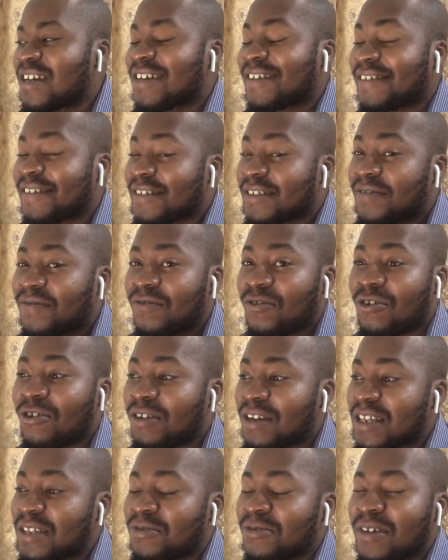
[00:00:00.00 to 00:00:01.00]
these four
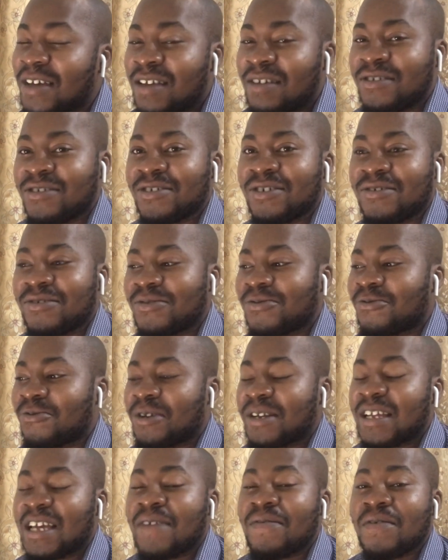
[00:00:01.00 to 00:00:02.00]
little angels
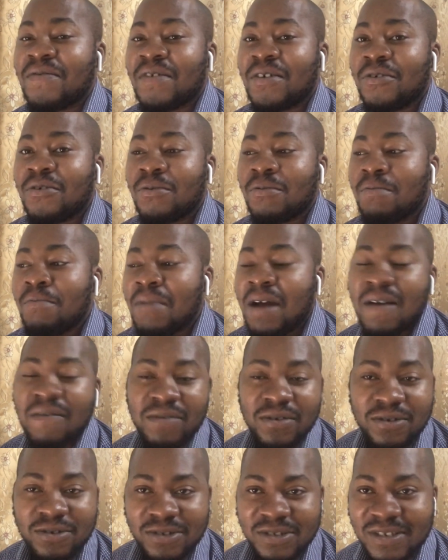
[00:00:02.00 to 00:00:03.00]
already have a very
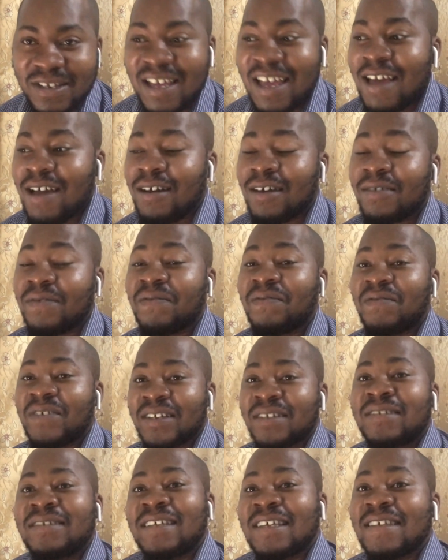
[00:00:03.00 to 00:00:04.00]
marvelous and
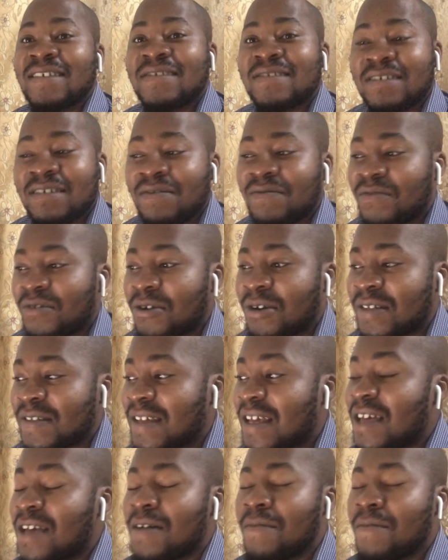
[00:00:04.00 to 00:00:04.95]
fantastic voice,